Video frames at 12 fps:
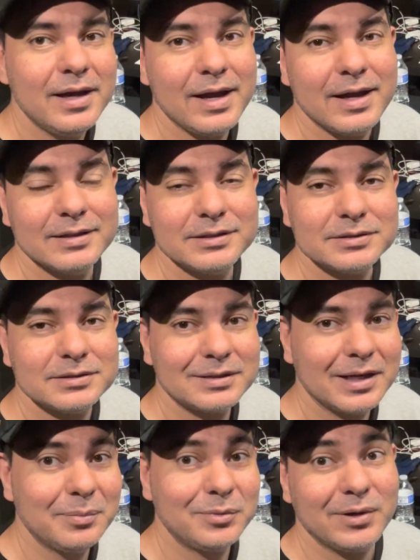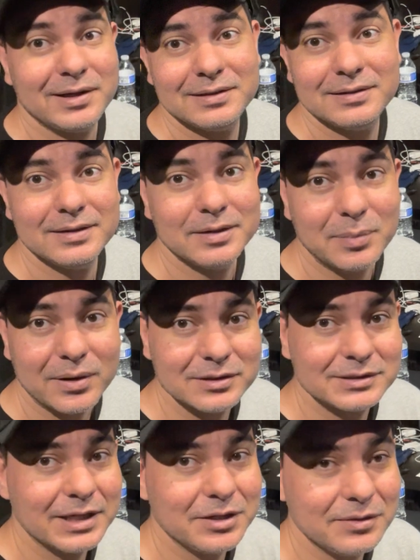and just upgrade the
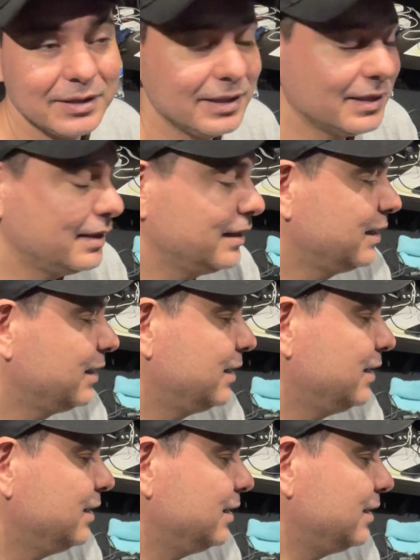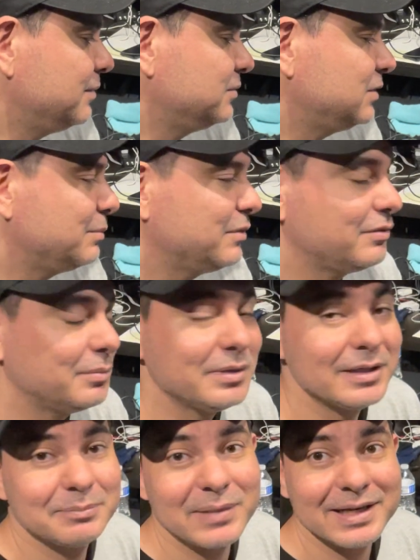parts that you needed. Um, some of
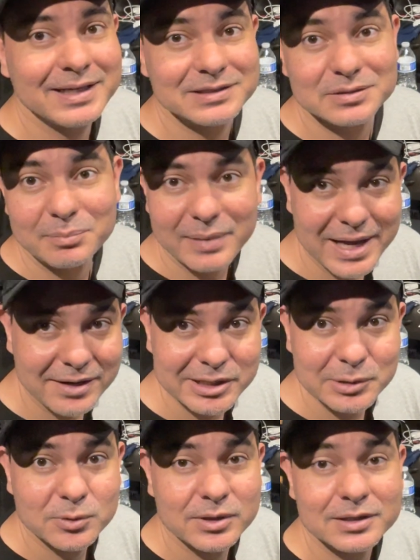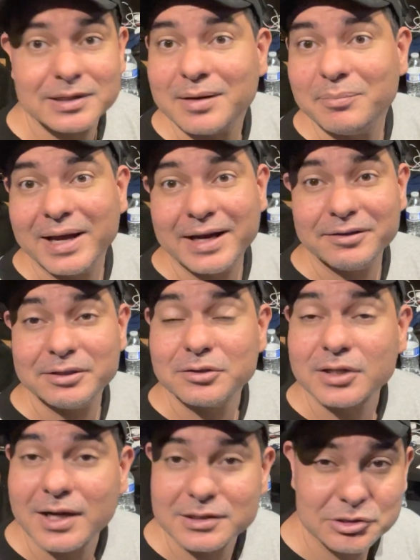them might need some battery work. A battery will
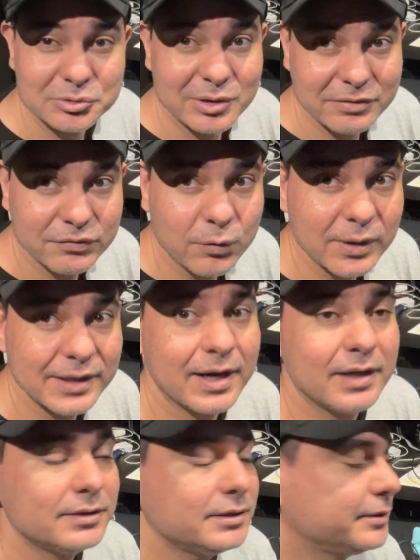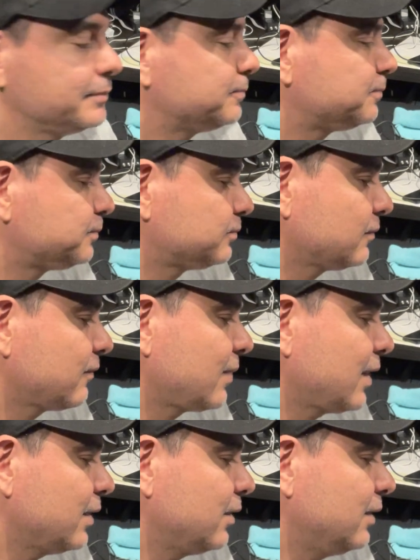cost you around $40.
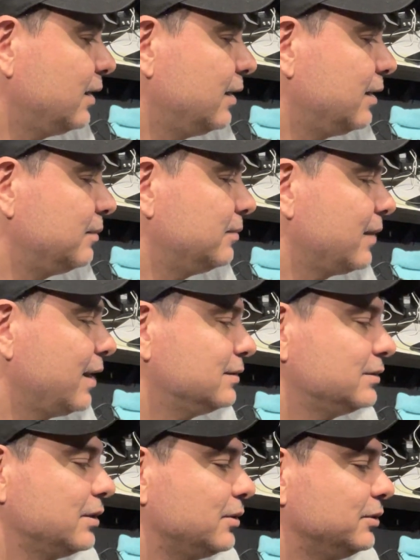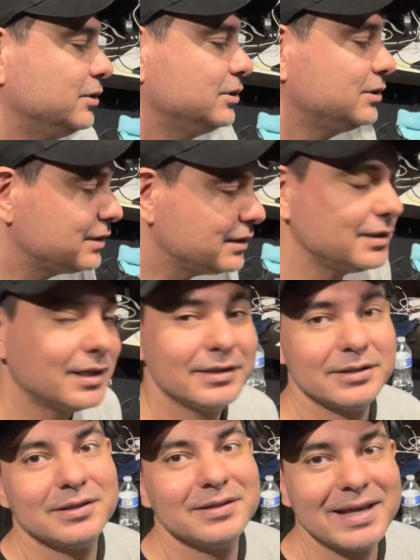Um, and so you're still
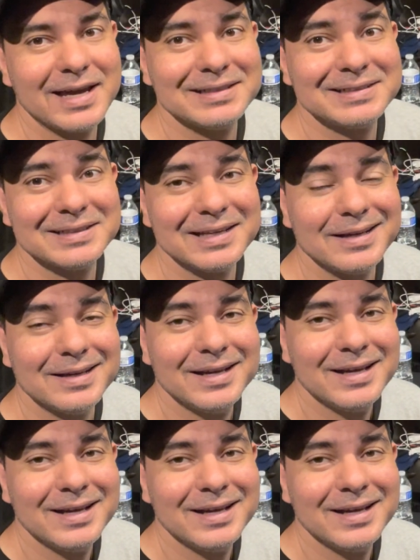under that, uh,